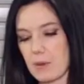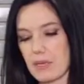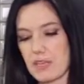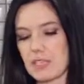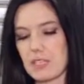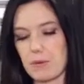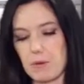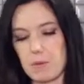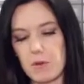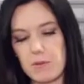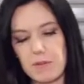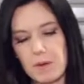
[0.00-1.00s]
we need to
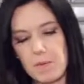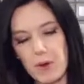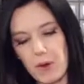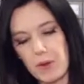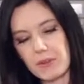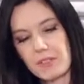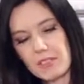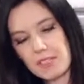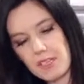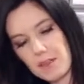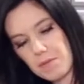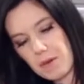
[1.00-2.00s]
remove the
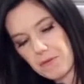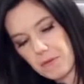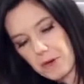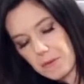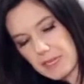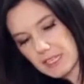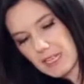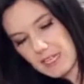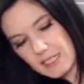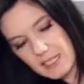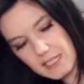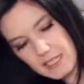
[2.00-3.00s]
bones before we
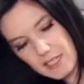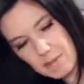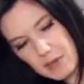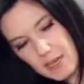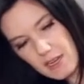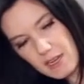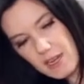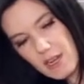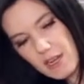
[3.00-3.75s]
slice into the meat,